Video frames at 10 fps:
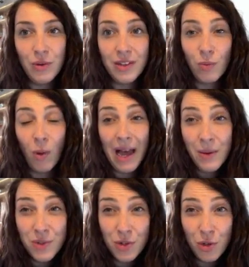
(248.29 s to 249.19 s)
And why
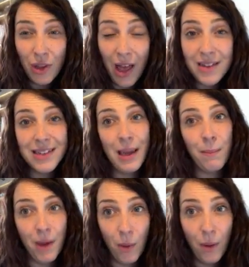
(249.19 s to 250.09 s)
was he doing that? To get
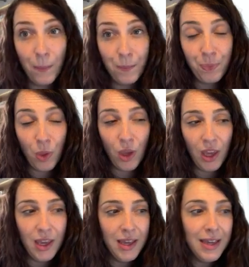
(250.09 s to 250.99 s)
power. Okay.